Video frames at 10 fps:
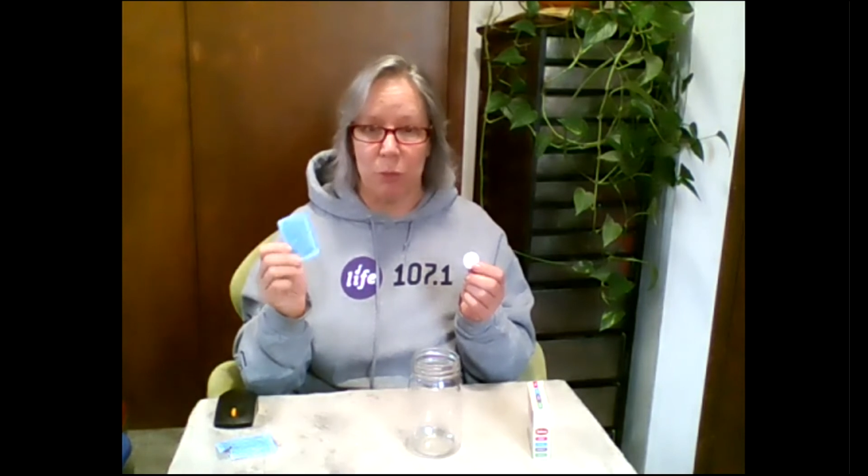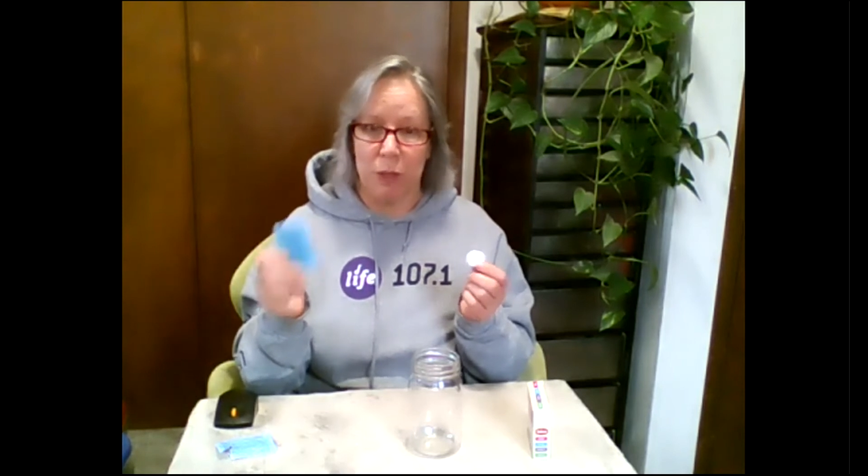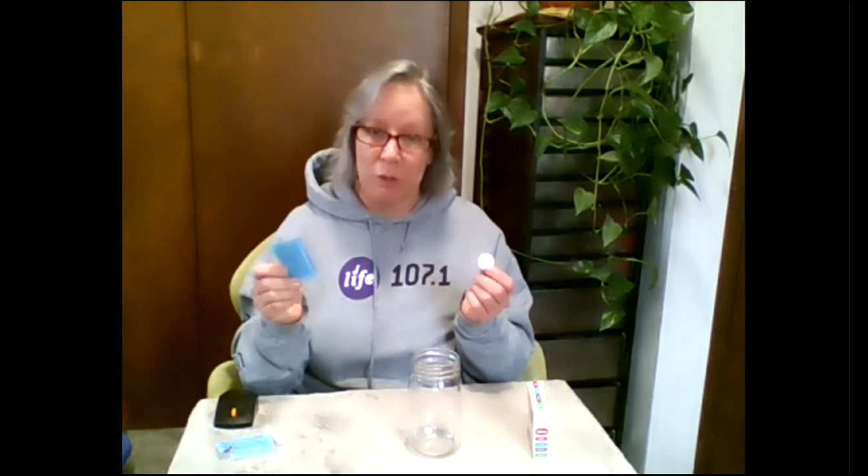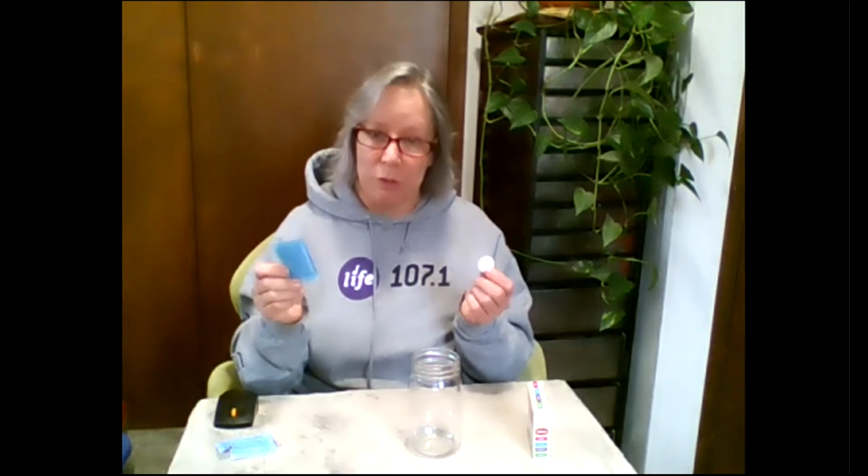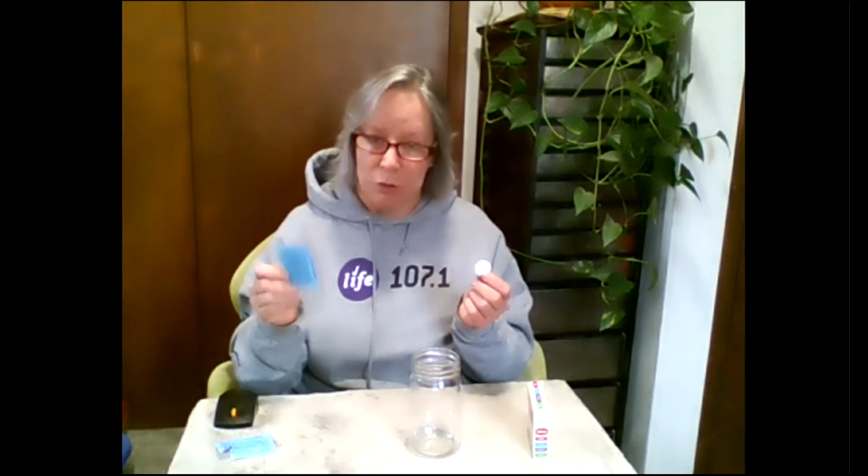
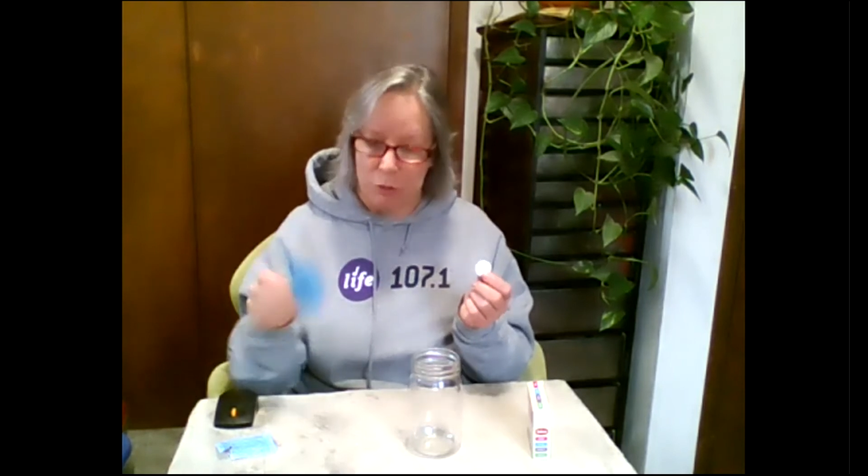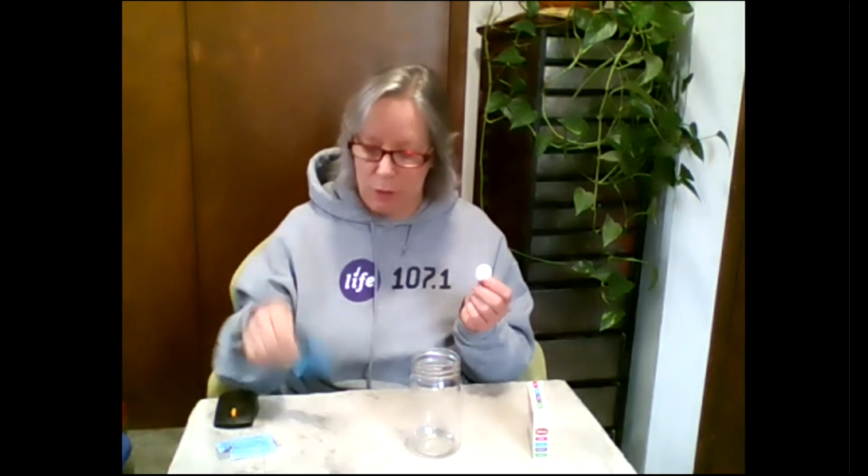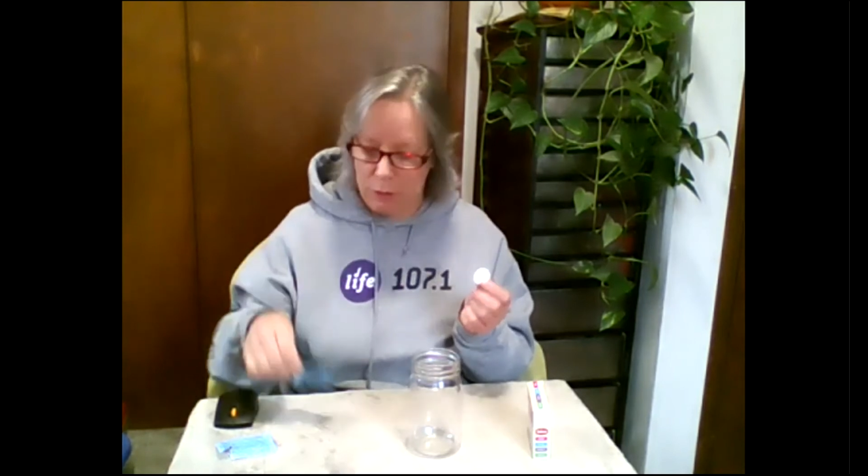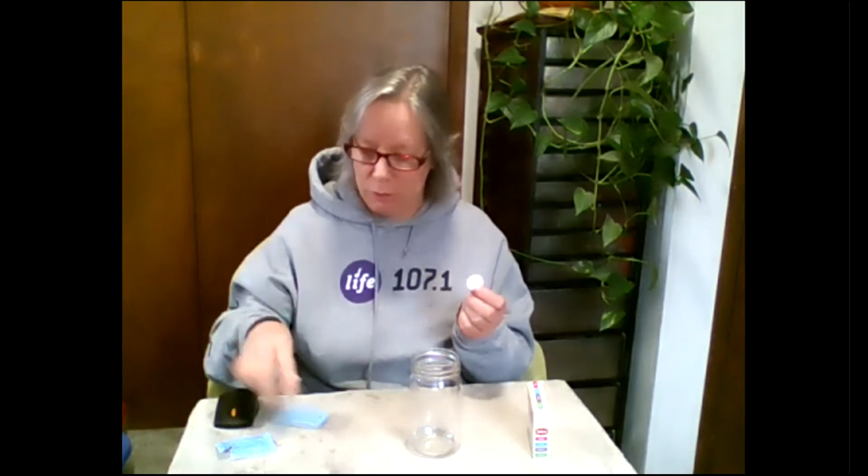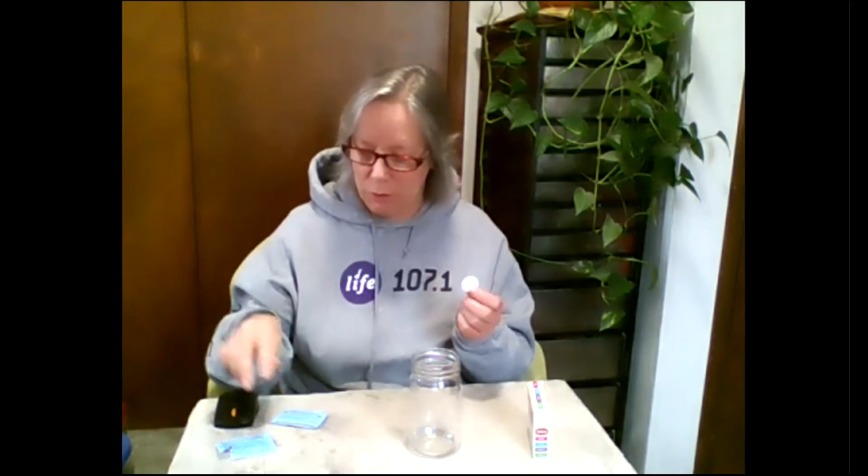because it's just
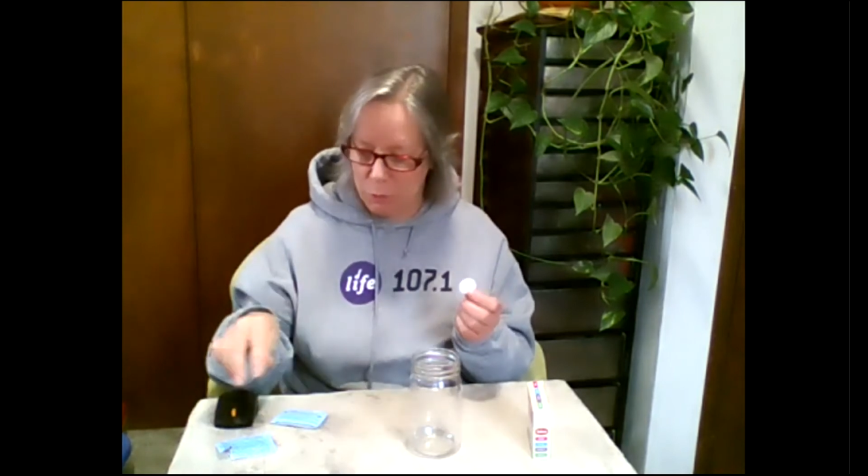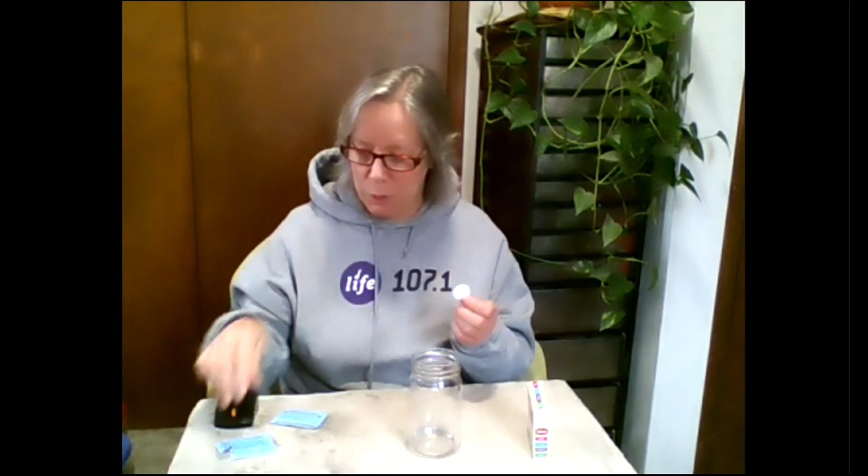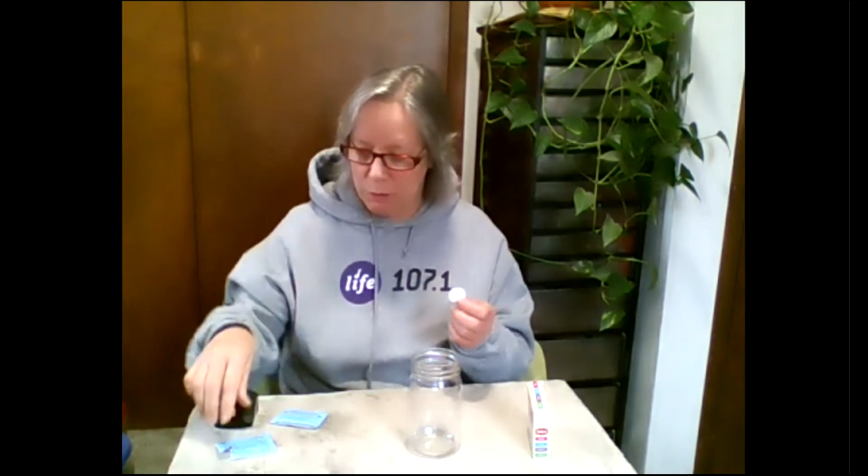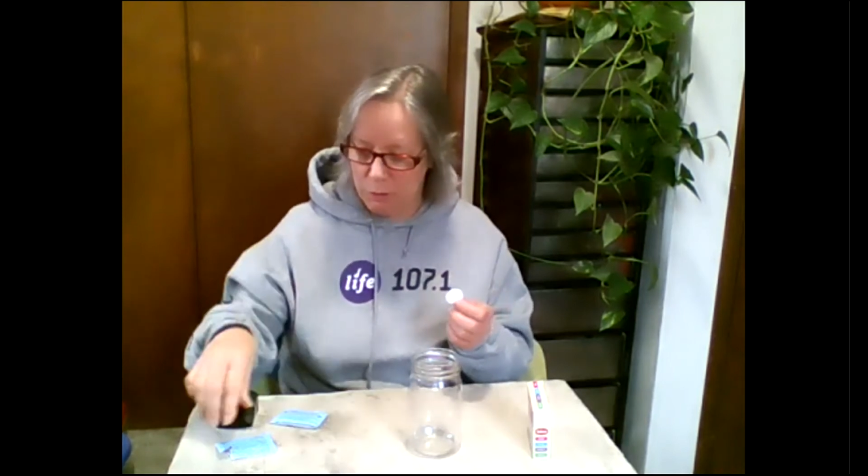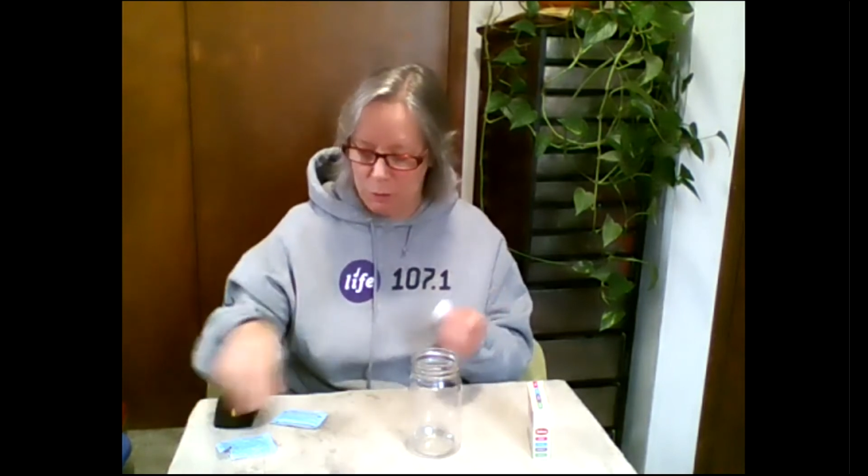
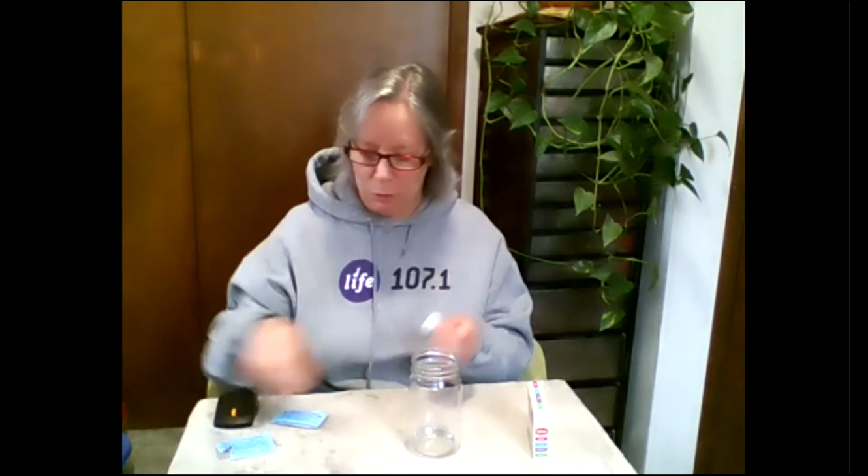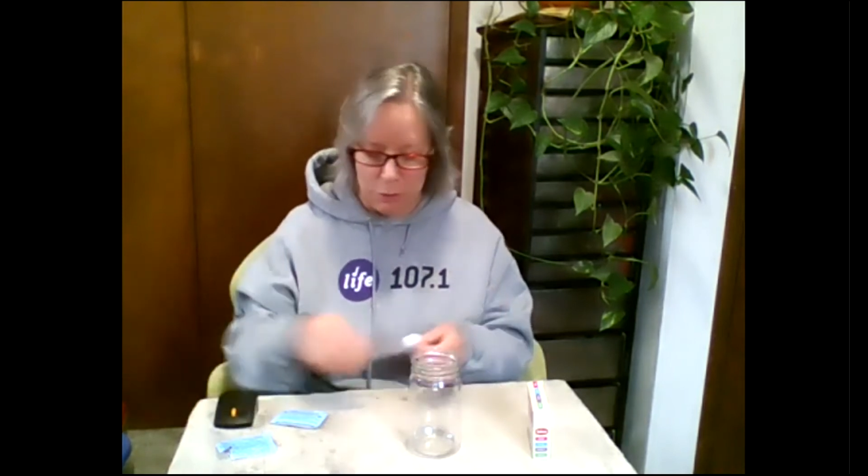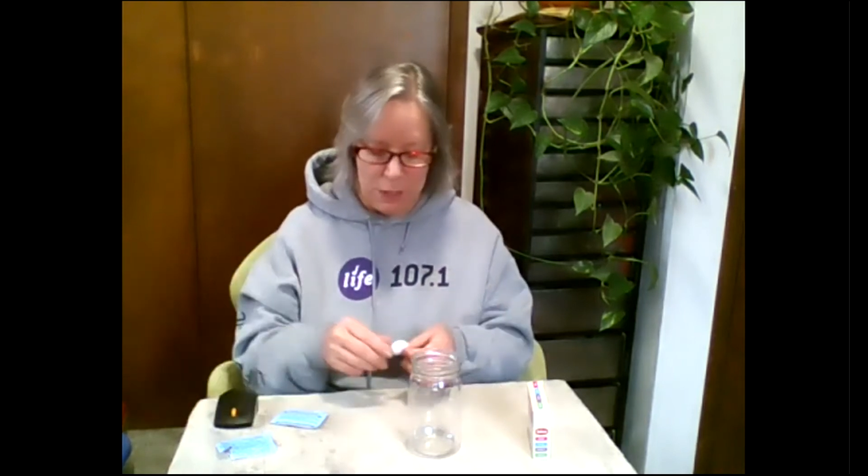expensive.